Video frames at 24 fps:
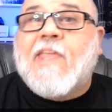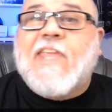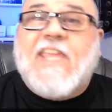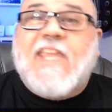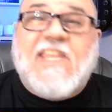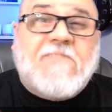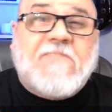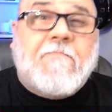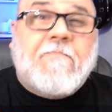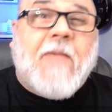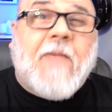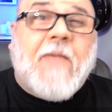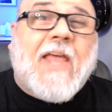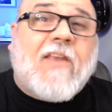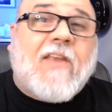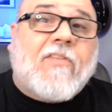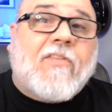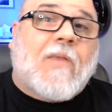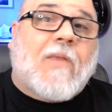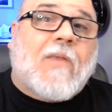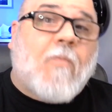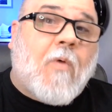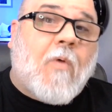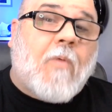is better
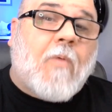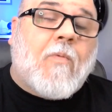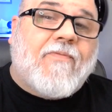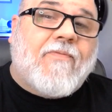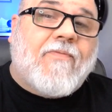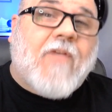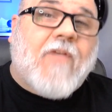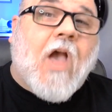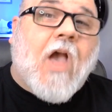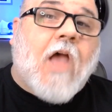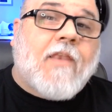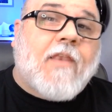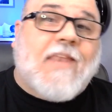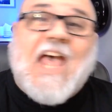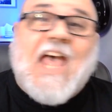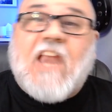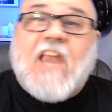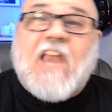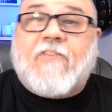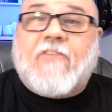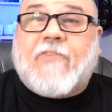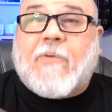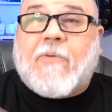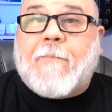than what we've gotten
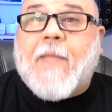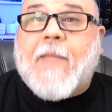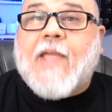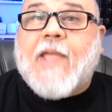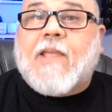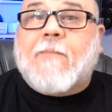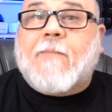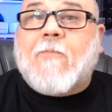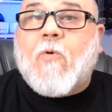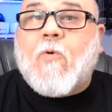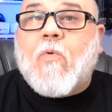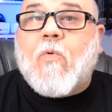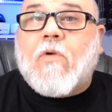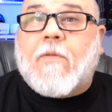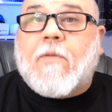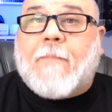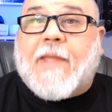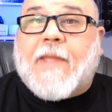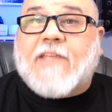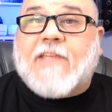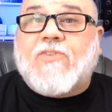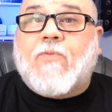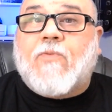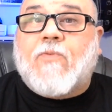out of our backup
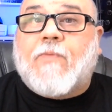quarterbacks